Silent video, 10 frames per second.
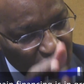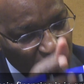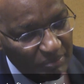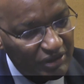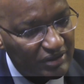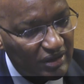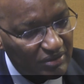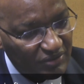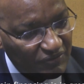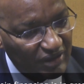up and
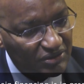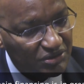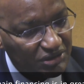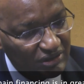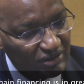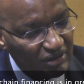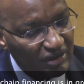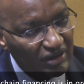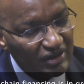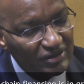down the value chain.
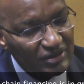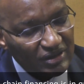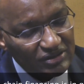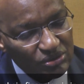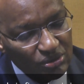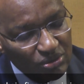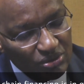So